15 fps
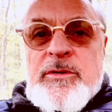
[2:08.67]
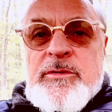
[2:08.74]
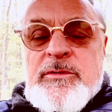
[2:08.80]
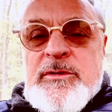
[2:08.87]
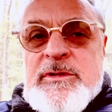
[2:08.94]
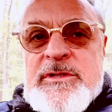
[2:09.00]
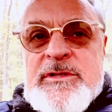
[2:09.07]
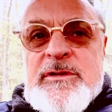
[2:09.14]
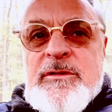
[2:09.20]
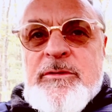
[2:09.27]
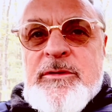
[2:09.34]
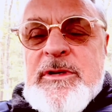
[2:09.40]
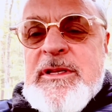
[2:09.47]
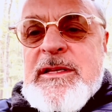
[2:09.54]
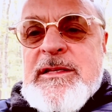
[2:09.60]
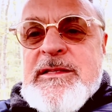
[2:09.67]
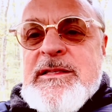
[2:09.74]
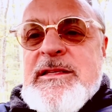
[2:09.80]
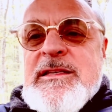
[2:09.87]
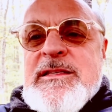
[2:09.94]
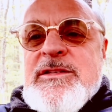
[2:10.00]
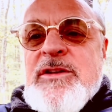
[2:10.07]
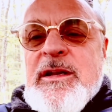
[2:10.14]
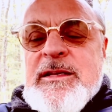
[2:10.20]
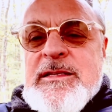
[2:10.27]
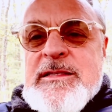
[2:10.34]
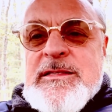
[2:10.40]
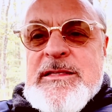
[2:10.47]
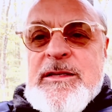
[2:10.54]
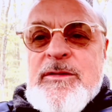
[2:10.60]
Learning is not
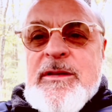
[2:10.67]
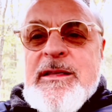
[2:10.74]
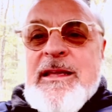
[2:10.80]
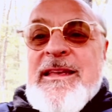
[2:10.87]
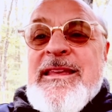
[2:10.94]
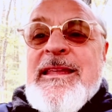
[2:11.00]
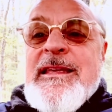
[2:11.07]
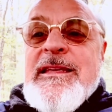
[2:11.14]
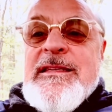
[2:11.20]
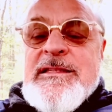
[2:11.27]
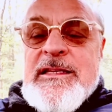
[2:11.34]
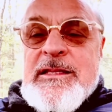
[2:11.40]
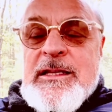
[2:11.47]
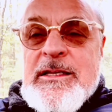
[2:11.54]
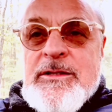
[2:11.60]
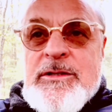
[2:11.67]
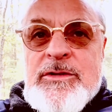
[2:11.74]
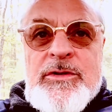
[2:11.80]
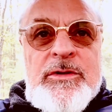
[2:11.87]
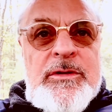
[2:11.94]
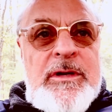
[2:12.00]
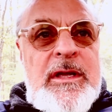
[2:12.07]
necessarily an easy thing to do,